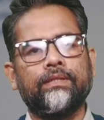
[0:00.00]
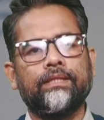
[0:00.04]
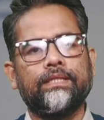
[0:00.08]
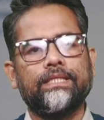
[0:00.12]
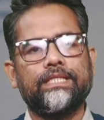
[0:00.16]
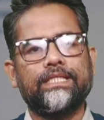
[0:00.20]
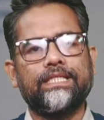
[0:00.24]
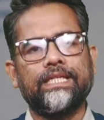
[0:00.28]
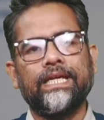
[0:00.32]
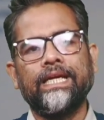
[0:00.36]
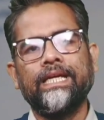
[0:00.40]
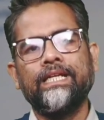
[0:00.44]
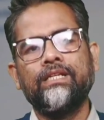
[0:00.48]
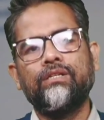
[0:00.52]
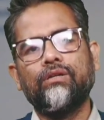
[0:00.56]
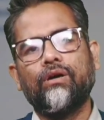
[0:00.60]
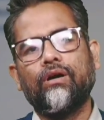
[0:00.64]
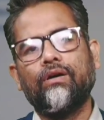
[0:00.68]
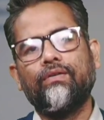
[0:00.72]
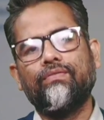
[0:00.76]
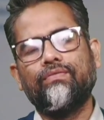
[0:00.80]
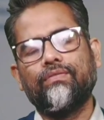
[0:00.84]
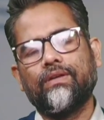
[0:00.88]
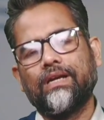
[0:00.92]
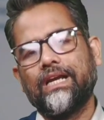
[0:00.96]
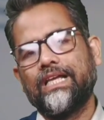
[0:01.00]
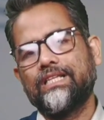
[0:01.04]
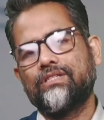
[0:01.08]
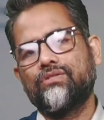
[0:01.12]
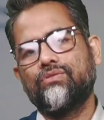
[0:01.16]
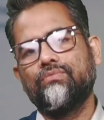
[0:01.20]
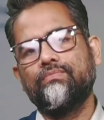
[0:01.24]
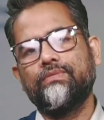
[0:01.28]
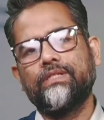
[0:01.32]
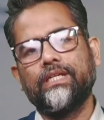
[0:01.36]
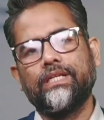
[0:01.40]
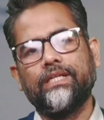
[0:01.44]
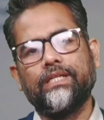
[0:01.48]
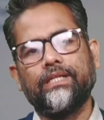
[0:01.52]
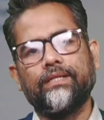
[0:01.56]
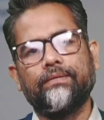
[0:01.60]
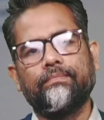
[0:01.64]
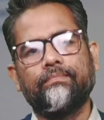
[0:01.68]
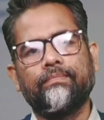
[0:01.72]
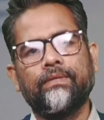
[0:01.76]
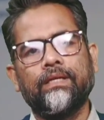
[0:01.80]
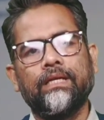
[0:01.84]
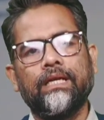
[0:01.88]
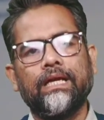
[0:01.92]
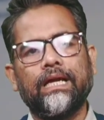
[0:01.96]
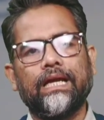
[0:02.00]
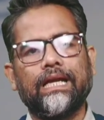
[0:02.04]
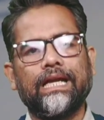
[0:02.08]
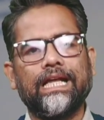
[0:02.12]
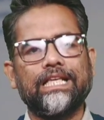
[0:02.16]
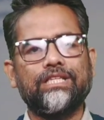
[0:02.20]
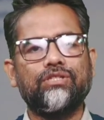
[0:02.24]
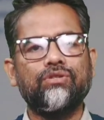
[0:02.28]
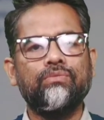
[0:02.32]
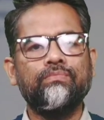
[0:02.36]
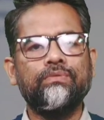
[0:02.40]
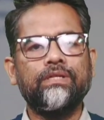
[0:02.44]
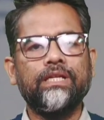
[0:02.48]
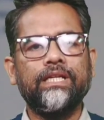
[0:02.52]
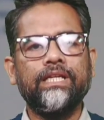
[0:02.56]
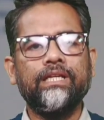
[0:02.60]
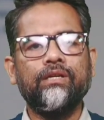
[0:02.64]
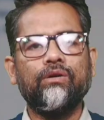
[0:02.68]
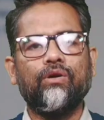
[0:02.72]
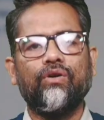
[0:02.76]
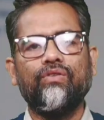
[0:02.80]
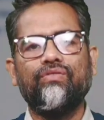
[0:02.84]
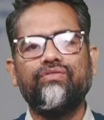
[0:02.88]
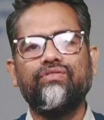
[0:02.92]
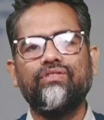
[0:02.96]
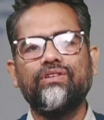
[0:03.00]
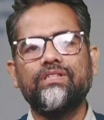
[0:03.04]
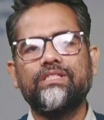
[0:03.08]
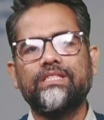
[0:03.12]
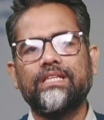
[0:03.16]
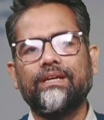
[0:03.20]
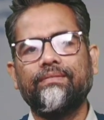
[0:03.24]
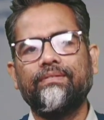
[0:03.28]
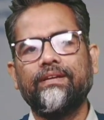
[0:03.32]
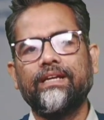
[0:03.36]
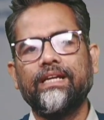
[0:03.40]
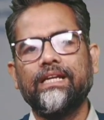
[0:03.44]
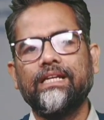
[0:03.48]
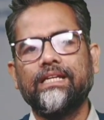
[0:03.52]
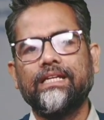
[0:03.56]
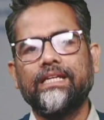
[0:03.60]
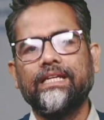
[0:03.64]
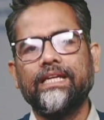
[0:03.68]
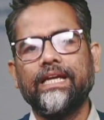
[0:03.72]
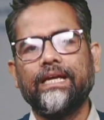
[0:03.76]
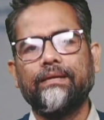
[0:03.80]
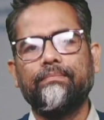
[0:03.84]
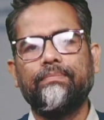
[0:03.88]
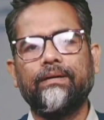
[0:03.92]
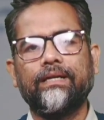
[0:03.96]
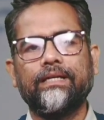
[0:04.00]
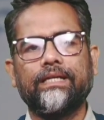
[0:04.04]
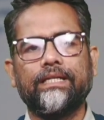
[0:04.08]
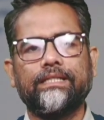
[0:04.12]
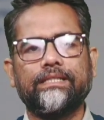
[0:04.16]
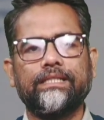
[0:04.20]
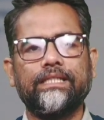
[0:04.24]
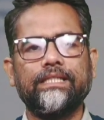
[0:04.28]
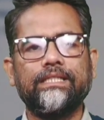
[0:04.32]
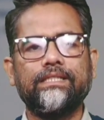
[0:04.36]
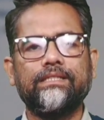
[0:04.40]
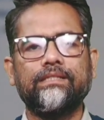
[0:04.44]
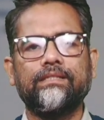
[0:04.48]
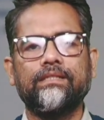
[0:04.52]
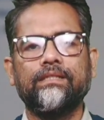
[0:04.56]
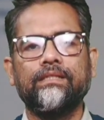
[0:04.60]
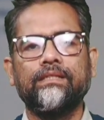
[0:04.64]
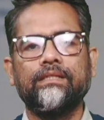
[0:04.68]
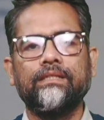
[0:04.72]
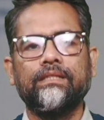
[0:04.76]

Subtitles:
Strength of classroom training. Classroom training offers several key advantages